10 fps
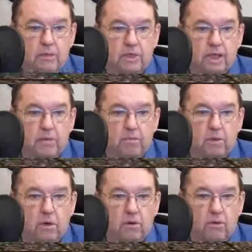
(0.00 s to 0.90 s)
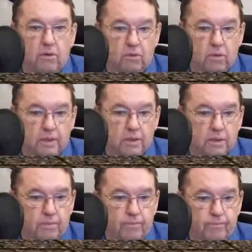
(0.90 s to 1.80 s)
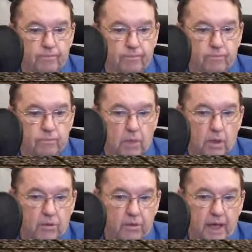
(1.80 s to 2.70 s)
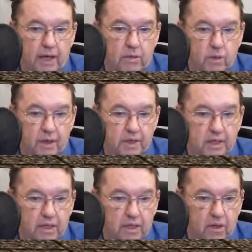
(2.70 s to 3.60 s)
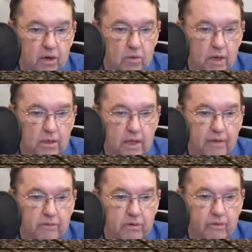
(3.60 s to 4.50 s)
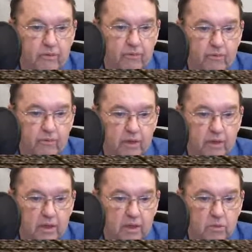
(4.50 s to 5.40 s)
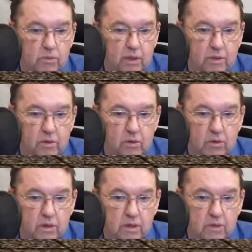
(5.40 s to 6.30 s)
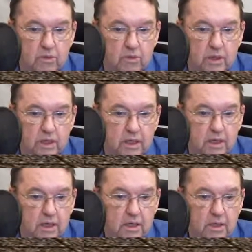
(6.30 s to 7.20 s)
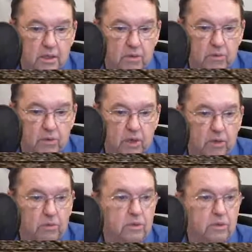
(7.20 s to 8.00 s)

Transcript: them, concrete ones. Oh, that one didn't go well. I have to fit this one according to the roads